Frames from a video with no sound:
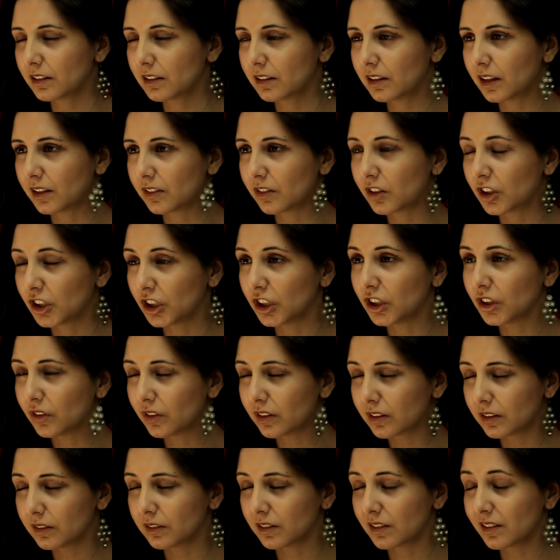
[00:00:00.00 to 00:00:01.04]
that's
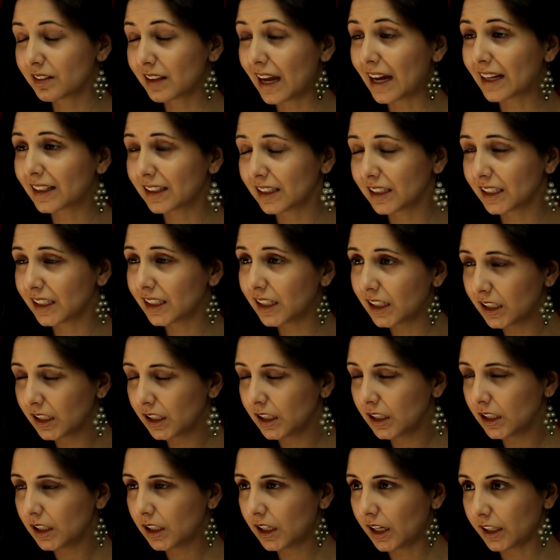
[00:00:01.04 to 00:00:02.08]
used. And sadly,
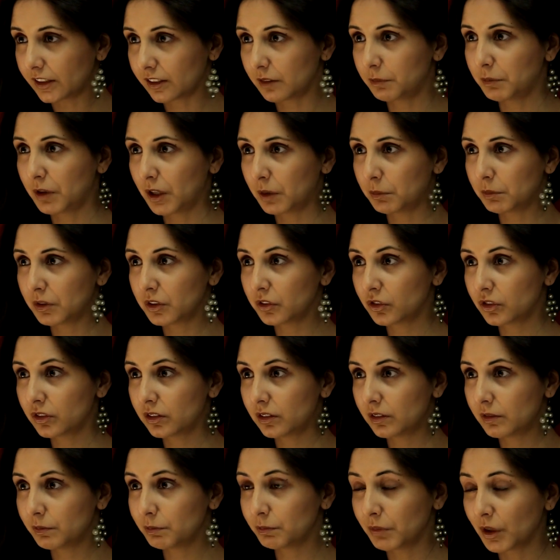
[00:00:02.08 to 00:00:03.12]
at the
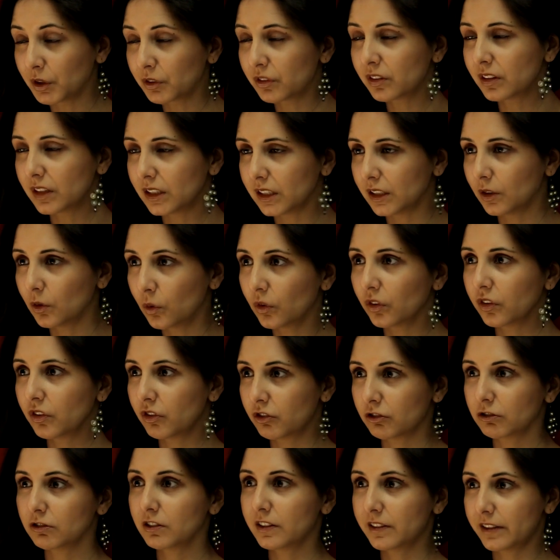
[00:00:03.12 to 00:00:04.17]
moment, mostly all the
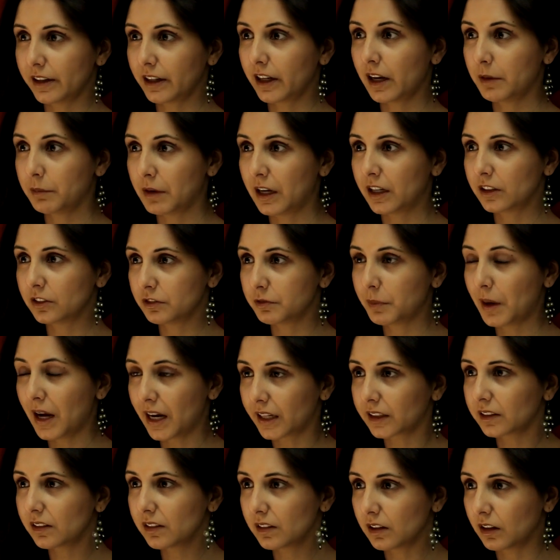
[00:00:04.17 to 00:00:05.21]
stories that come out of
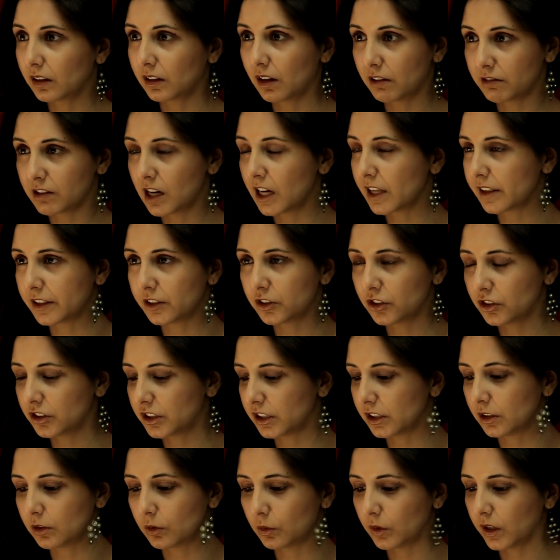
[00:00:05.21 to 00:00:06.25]
Pakistan are either to
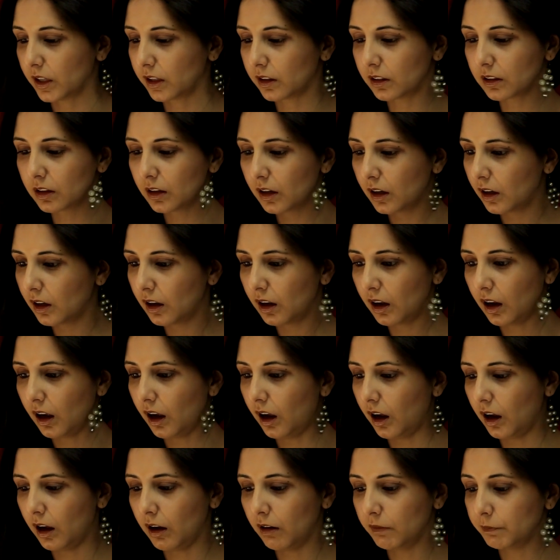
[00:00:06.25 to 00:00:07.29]
deal with
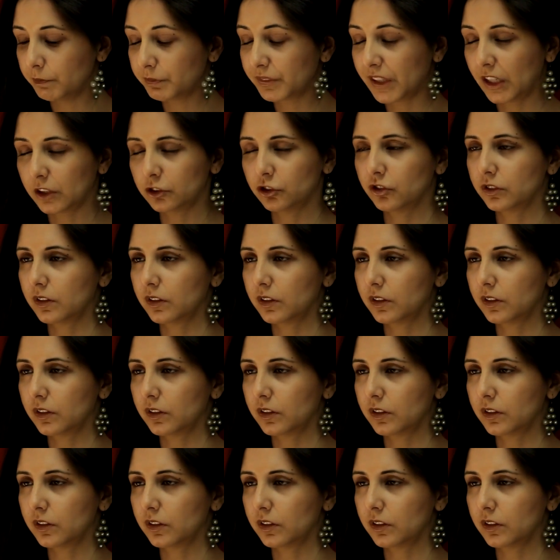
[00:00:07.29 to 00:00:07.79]
natural